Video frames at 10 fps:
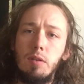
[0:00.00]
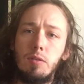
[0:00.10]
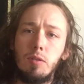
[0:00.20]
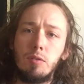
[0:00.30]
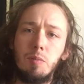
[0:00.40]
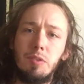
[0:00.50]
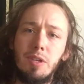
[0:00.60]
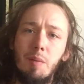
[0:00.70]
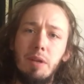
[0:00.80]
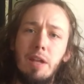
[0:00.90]
So if somebody's
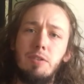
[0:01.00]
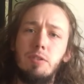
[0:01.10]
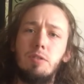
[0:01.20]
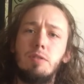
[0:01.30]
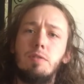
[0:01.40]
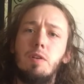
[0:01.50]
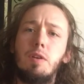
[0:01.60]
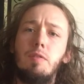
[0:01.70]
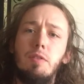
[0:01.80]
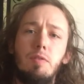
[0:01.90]
coming at you, just
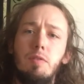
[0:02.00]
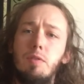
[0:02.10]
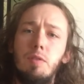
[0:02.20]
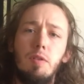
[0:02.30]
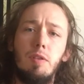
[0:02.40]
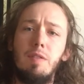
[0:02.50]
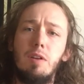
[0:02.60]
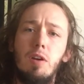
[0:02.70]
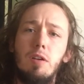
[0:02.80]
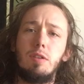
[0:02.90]
if you're
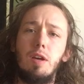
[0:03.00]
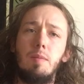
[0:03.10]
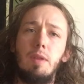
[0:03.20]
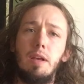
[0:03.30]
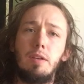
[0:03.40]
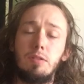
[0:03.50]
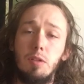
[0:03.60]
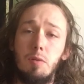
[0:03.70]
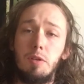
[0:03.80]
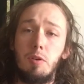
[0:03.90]
having a time
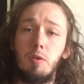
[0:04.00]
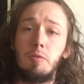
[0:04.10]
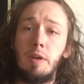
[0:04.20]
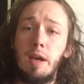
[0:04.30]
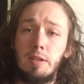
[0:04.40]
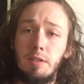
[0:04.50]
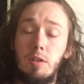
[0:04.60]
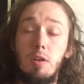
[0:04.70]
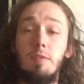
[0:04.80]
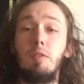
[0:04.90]
slowing your own reaction,
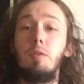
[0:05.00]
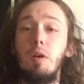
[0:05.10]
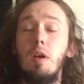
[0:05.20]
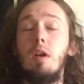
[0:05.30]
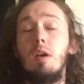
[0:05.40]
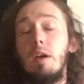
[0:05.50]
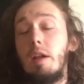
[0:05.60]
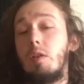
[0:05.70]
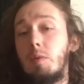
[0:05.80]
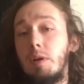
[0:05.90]
or in
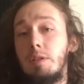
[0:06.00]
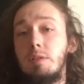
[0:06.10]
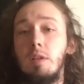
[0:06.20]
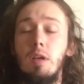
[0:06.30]
other words,